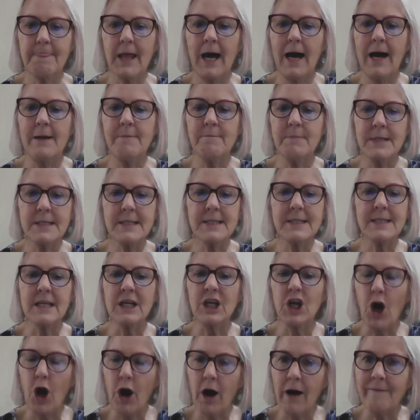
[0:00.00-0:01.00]
I miss the
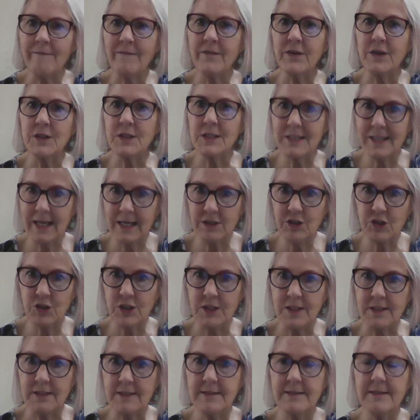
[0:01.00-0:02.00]

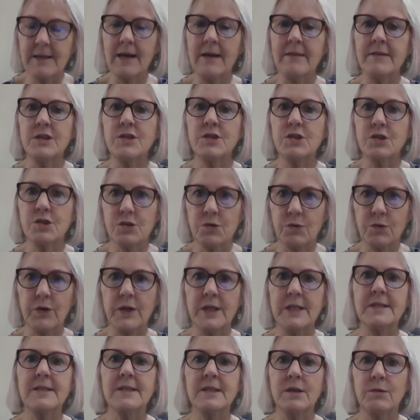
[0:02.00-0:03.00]
conversations and the
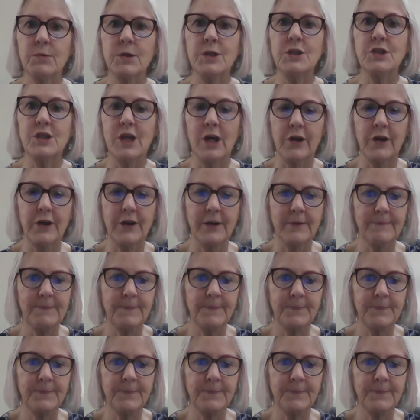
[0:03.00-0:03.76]
stories that we shared.